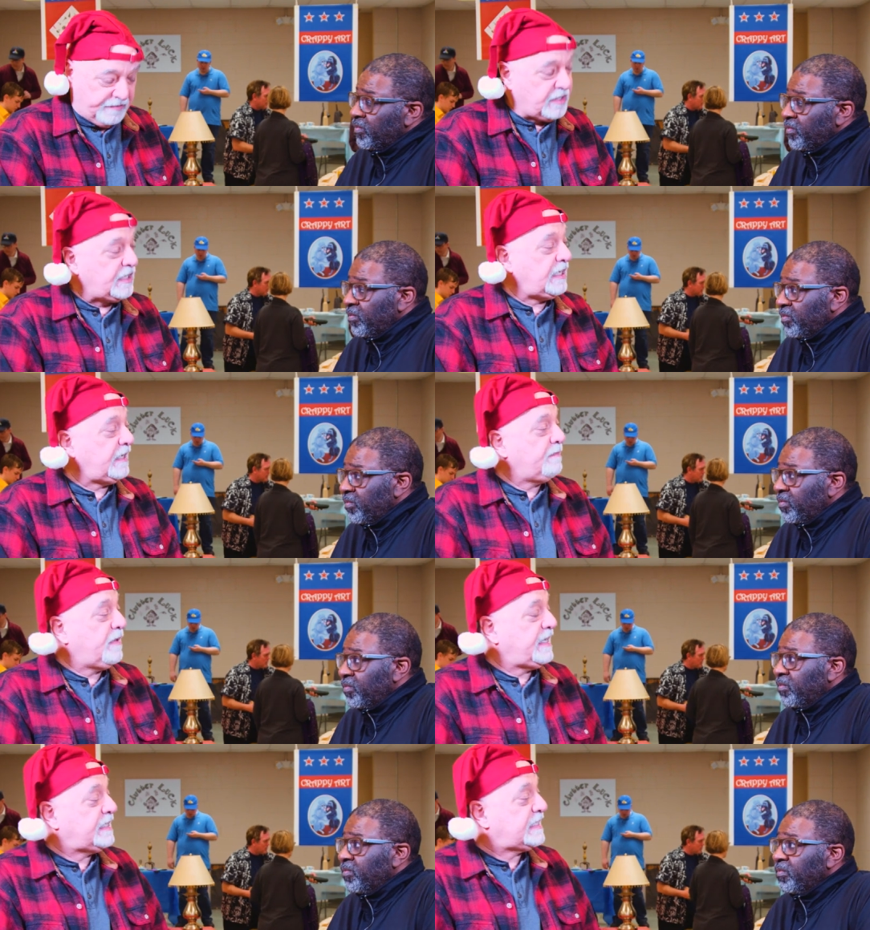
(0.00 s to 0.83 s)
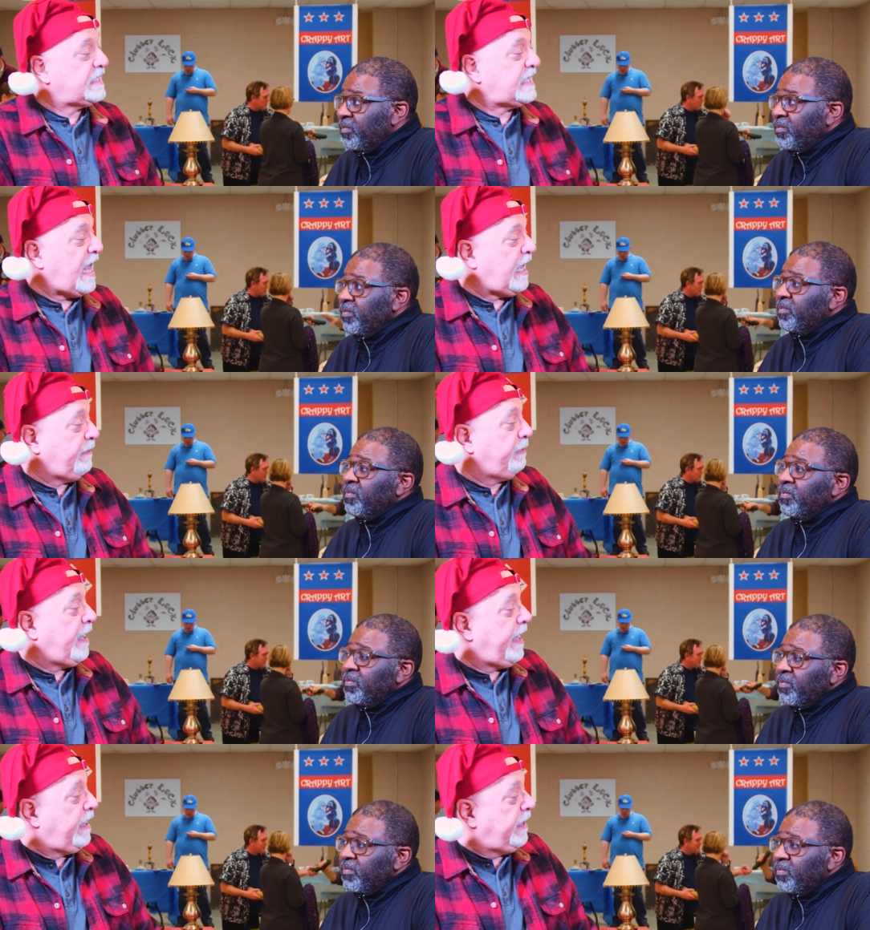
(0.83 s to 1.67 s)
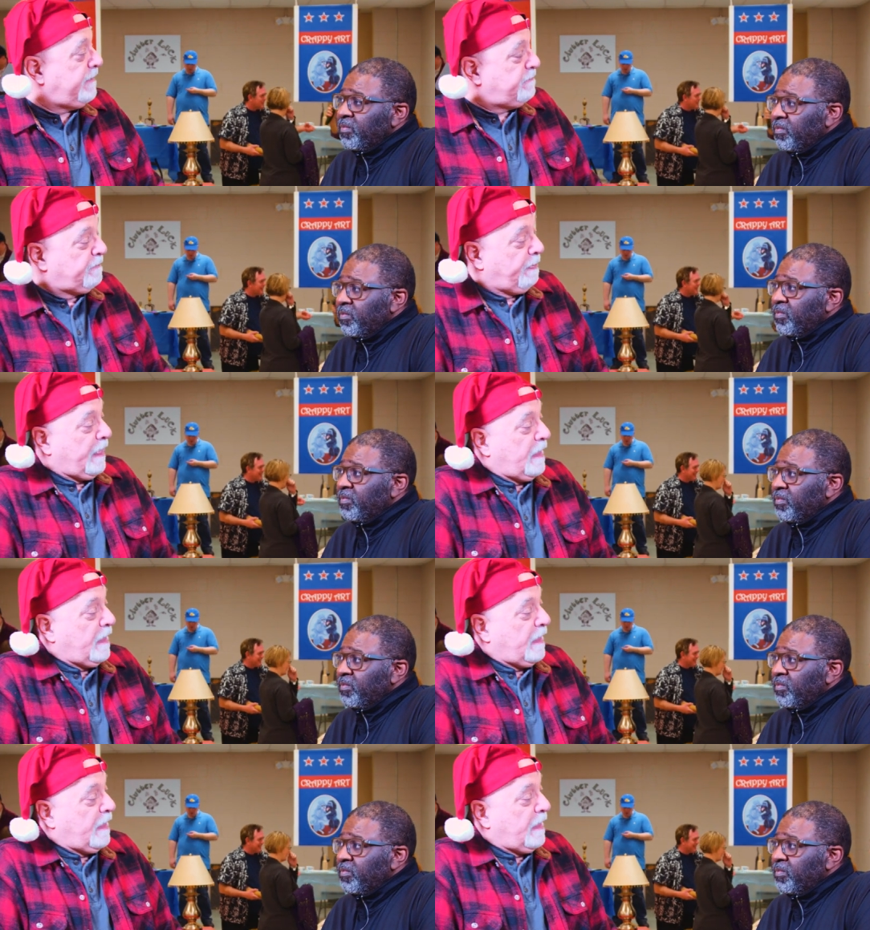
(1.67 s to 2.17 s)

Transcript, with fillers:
Speaker 1: to keep my stockpile up